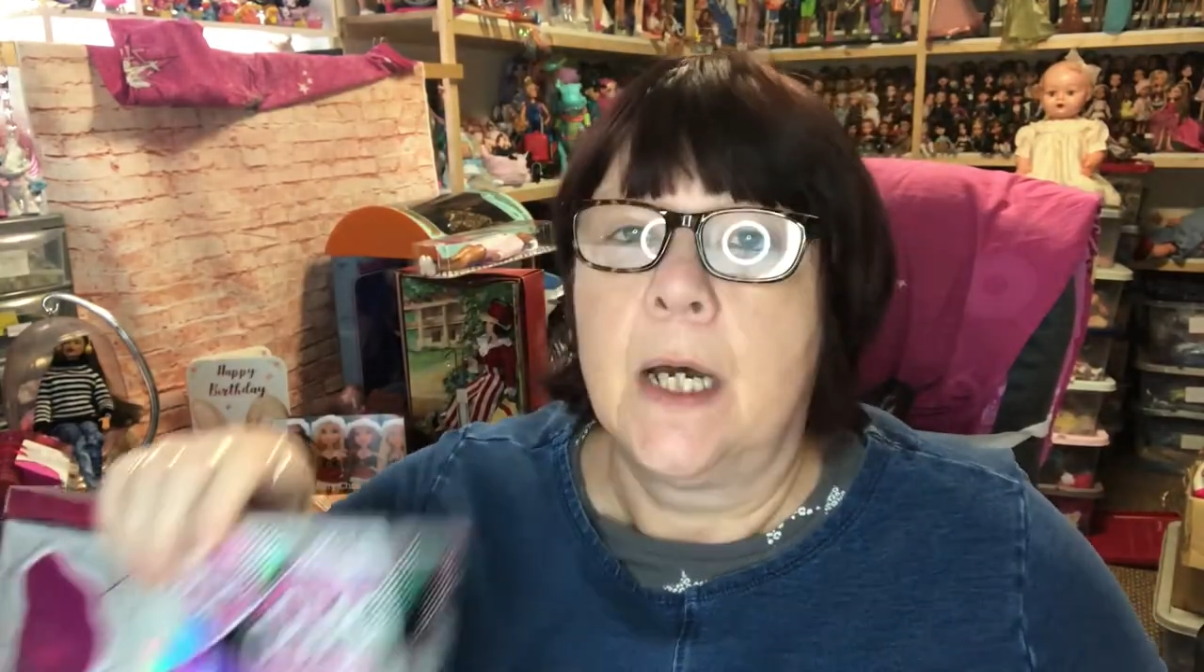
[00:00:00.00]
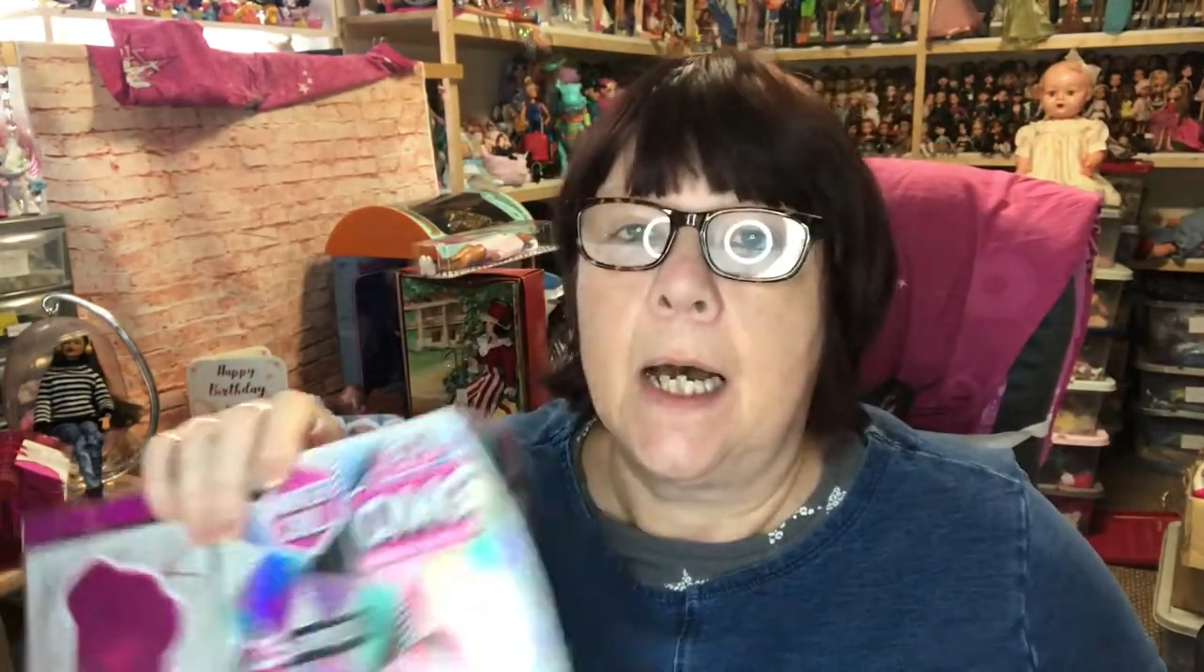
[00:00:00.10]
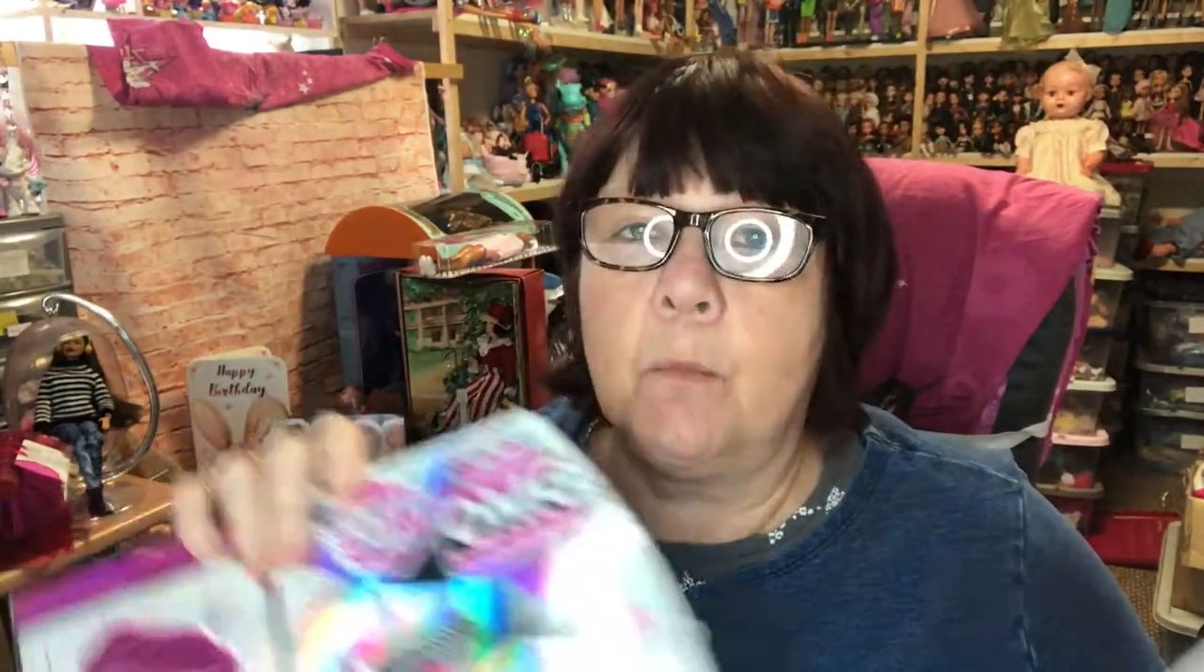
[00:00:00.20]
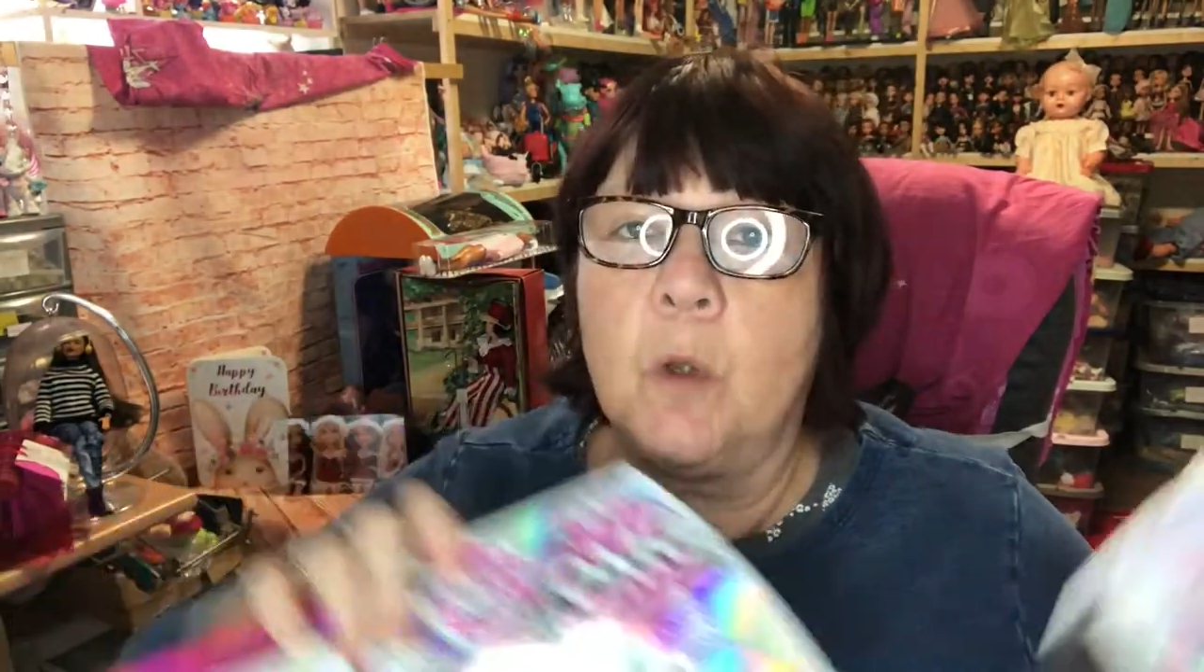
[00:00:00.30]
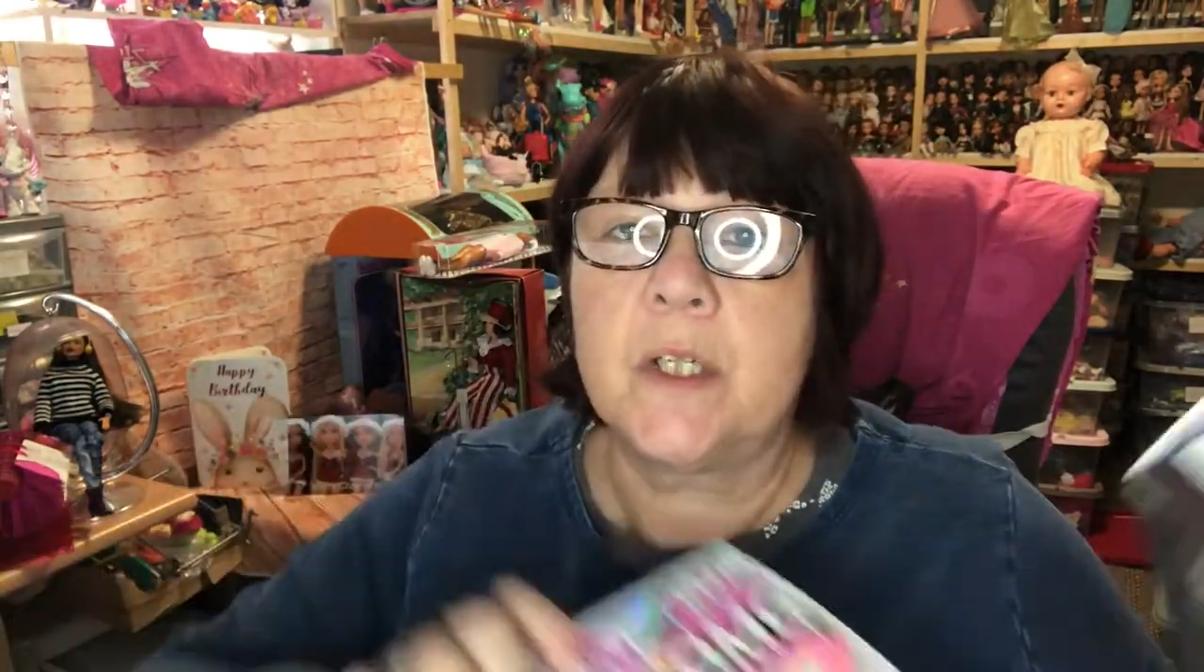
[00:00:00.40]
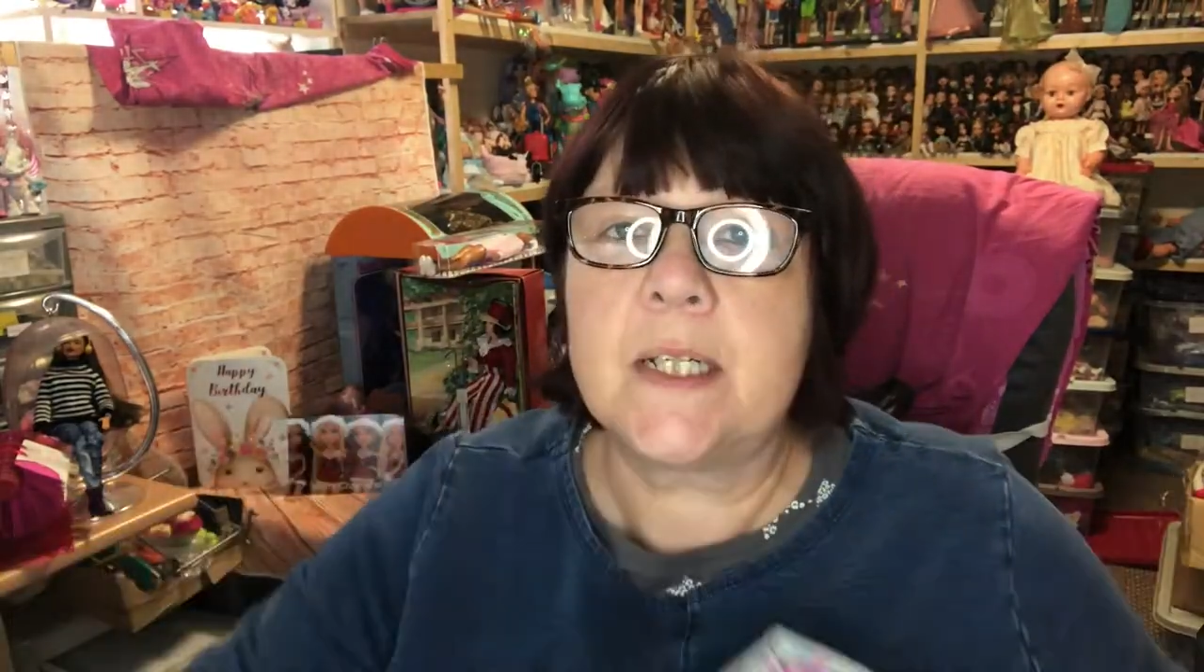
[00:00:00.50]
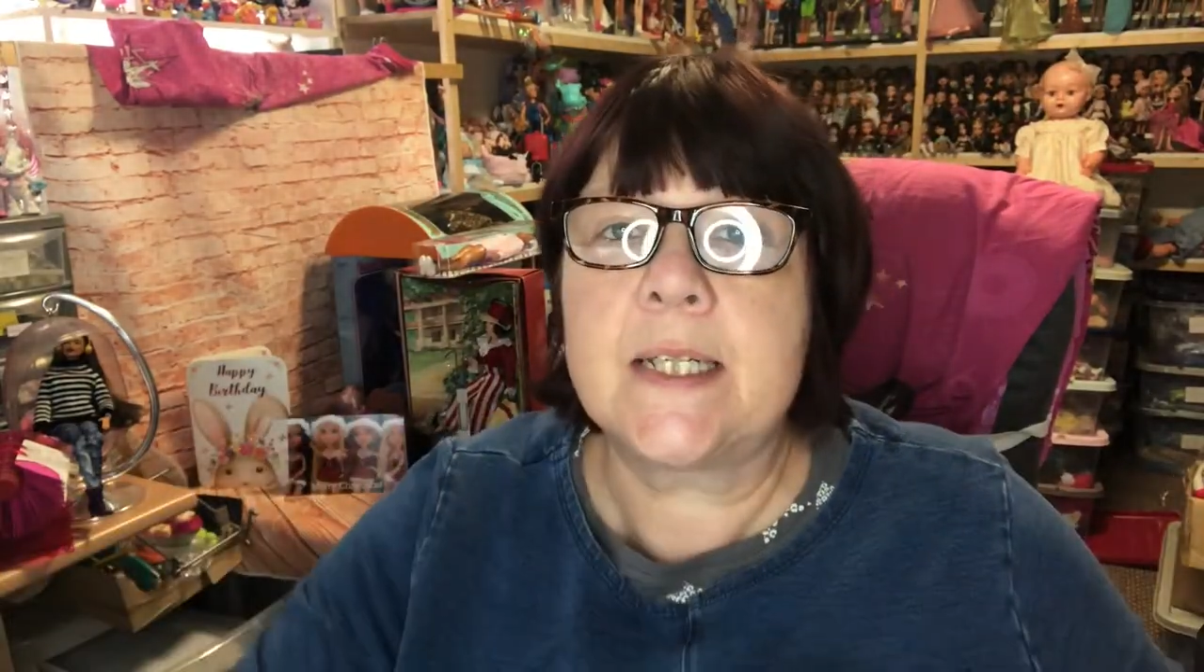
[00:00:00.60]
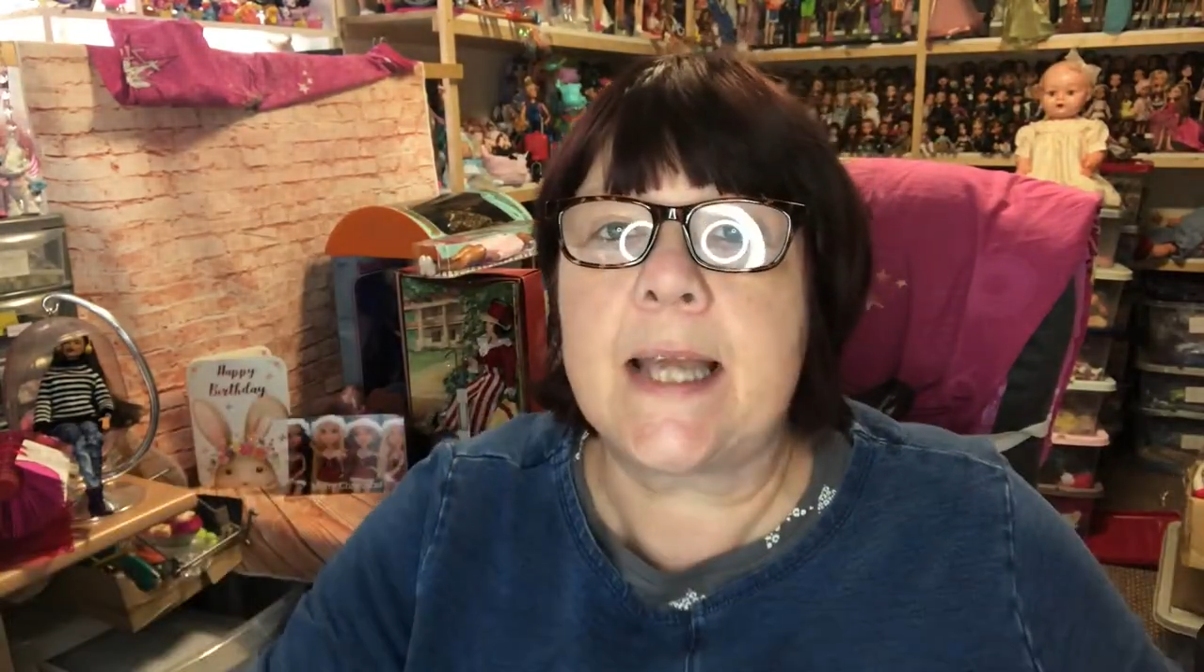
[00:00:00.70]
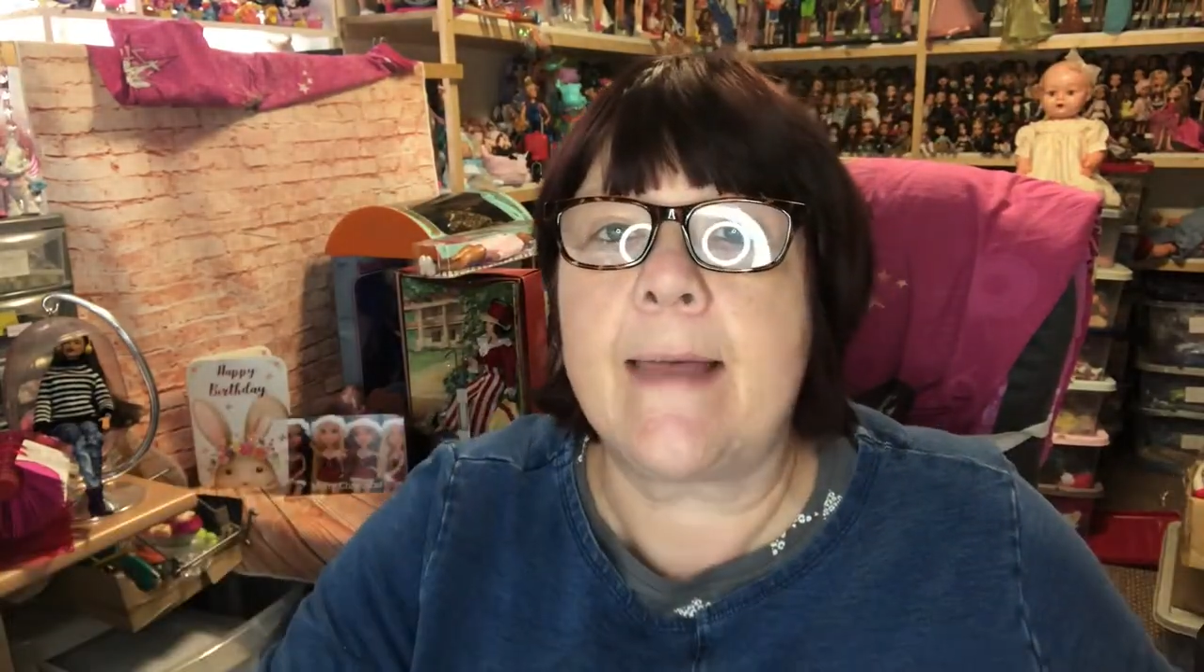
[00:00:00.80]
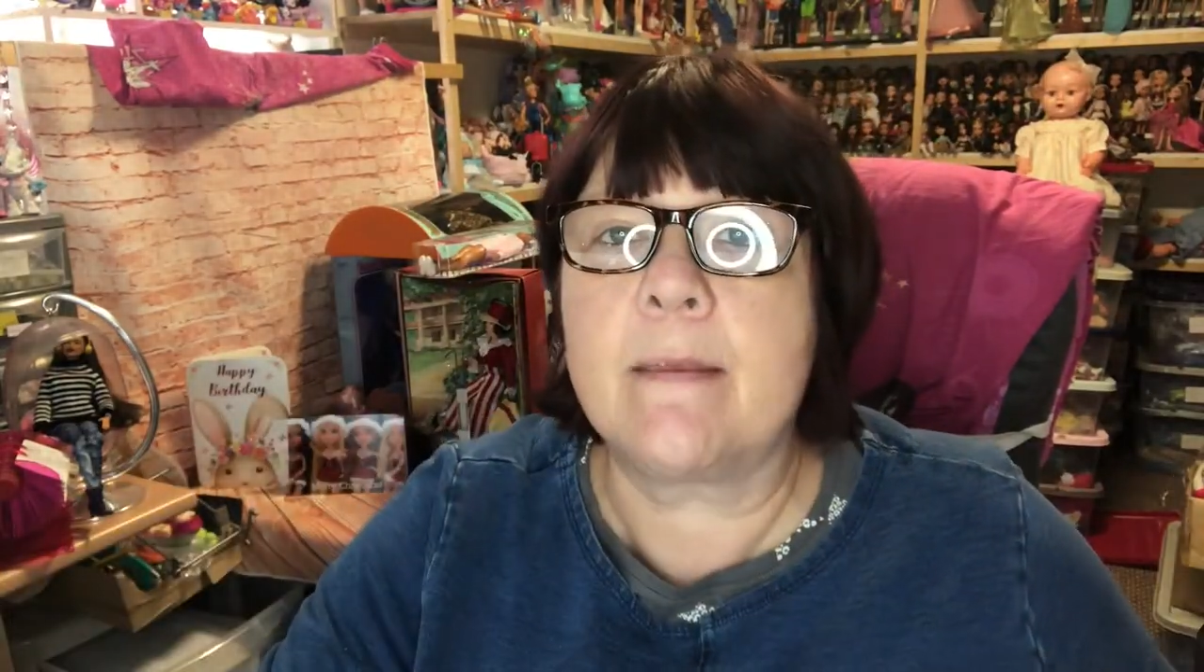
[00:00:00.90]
I'm wanting to get